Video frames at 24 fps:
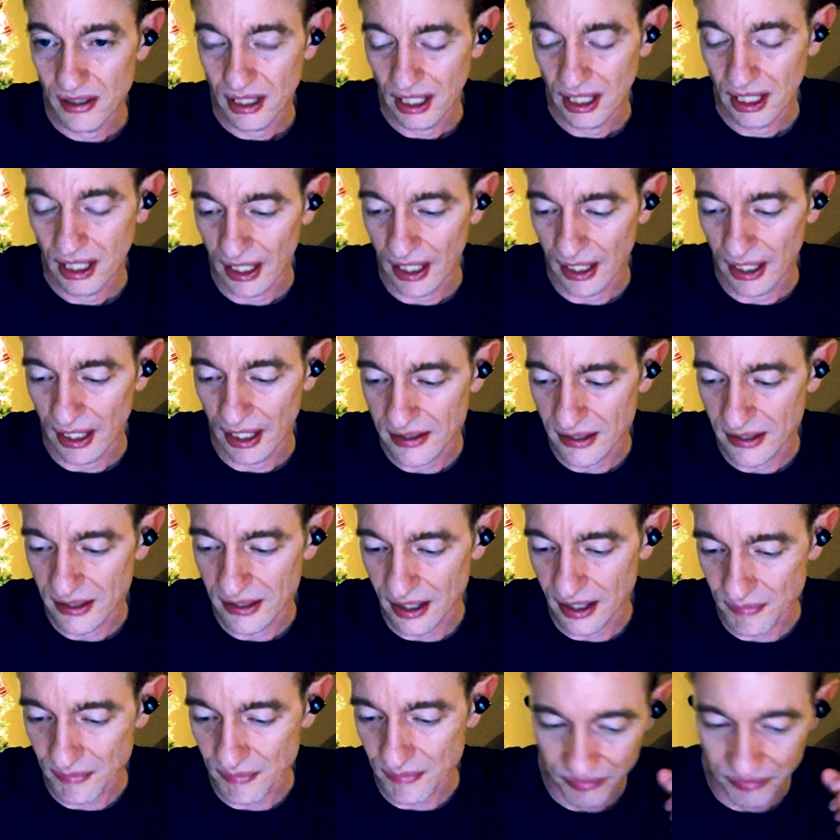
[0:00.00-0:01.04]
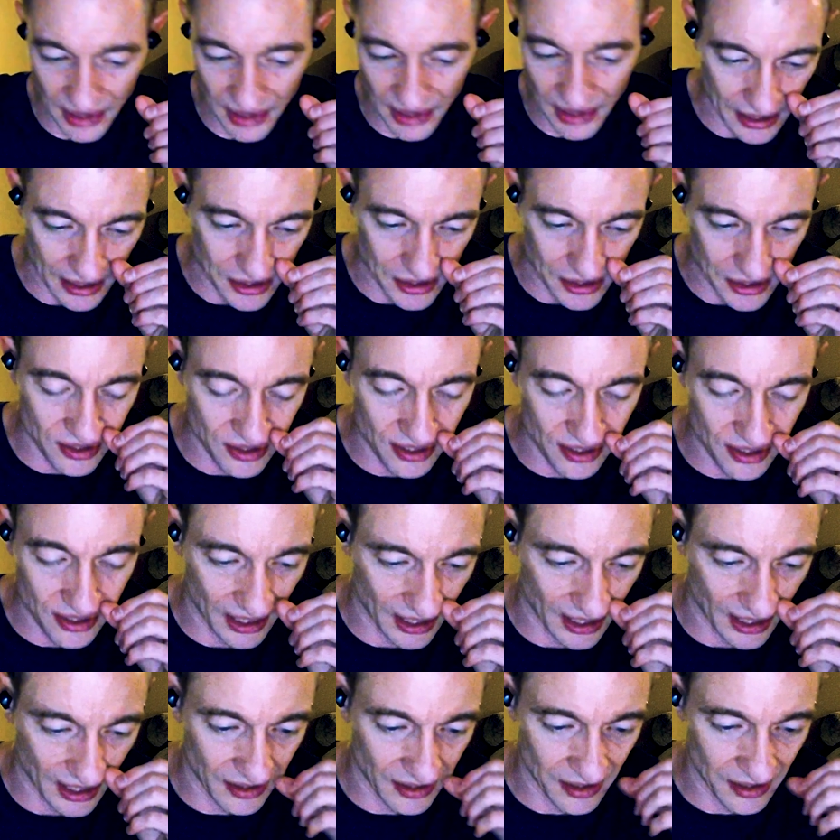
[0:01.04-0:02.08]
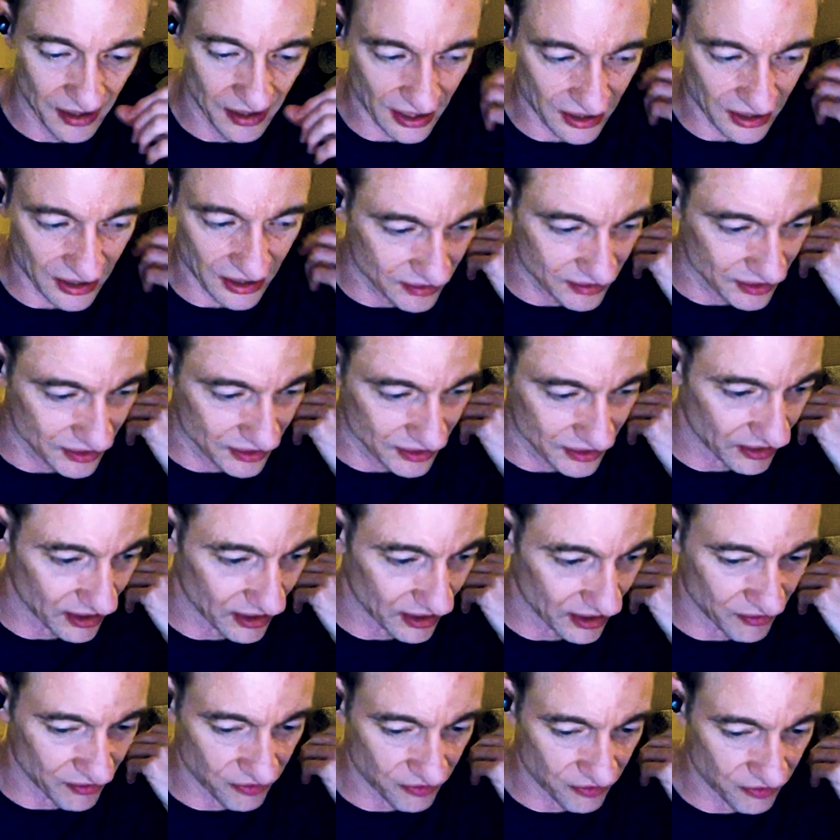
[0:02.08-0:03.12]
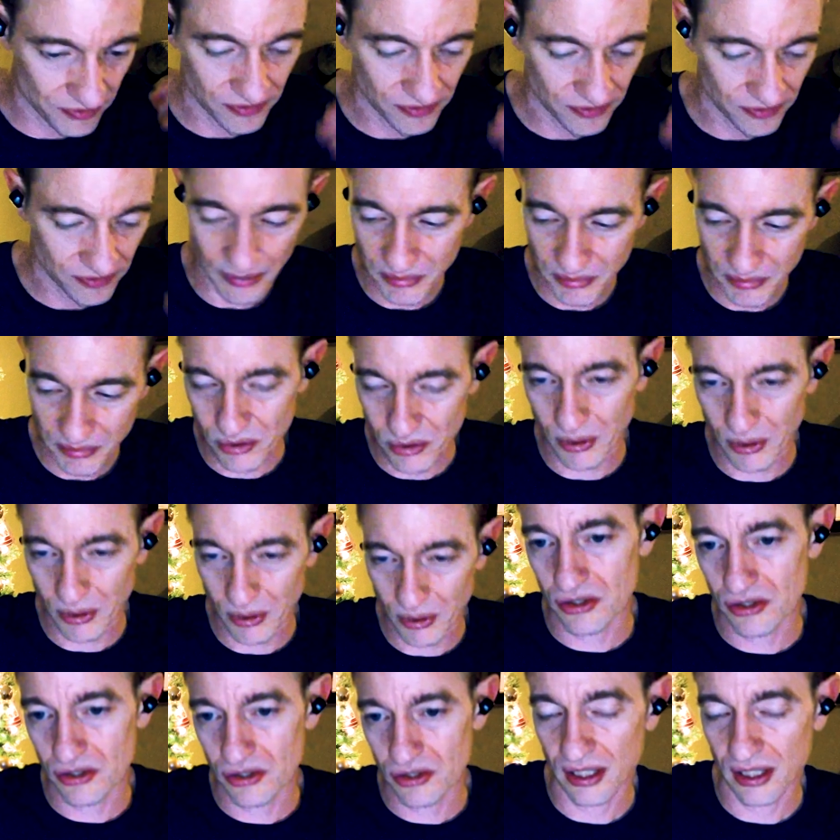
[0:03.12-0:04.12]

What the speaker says: And it just kind of like it flipped a switch.